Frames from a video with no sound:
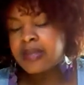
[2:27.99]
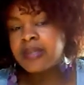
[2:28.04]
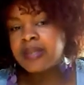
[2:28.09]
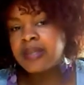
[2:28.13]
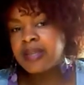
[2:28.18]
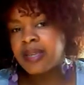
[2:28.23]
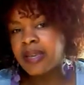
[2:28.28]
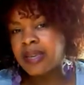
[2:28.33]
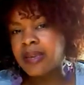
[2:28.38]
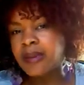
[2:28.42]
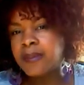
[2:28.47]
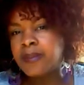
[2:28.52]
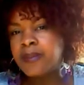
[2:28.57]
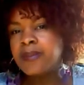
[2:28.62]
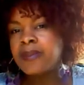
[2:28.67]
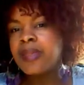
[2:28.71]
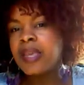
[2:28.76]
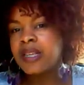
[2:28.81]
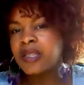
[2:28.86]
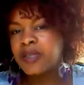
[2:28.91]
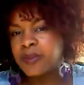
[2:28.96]
See,
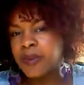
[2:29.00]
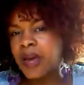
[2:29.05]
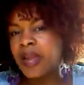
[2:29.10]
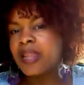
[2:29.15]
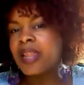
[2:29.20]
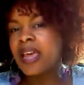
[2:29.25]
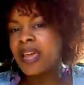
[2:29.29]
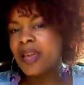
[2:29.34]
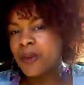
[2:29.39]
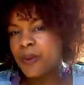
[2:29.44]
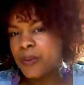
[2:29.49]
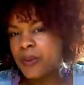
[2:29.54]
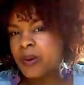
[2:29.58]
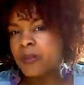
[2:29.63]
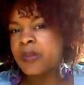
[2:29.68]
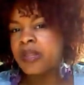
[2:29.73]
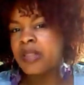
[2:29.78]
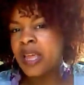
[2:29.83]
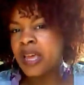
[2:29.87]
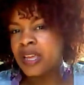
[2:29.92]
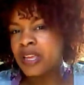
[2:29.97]
that's why I like a
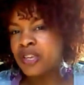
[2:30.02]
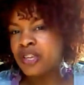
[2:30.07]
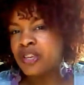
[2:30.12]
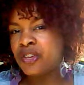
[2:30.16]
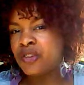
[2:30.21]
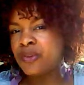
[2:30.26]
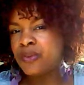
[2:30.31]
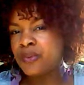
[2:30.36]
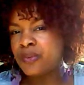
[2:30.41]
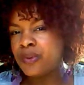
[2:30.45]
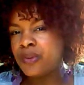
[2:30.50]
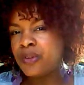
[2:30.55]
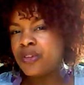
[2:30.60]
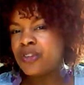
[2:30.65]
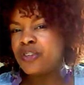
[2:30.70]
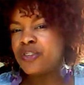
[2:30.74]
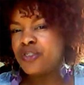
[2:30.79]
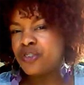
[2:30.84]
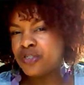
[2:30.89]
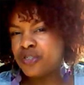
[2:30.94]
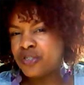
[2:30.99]
woman like you.
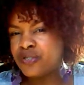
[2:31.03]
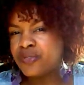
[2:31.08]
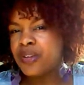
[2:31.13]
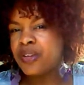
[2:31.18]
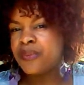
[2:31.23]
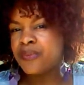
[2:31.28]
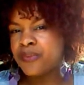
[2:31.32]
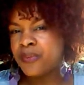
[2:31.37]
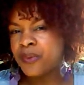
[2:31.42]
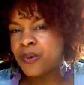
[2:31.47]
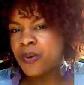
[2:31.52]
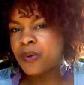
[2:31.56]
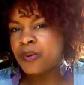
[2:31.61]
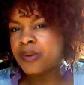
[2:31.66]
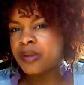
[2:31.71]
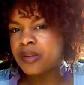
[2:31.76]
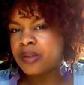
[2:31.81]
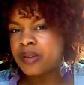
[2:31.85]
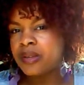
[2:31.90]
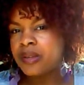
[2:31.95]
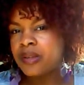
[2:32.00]
You're
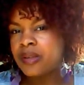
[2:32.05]
straightforward.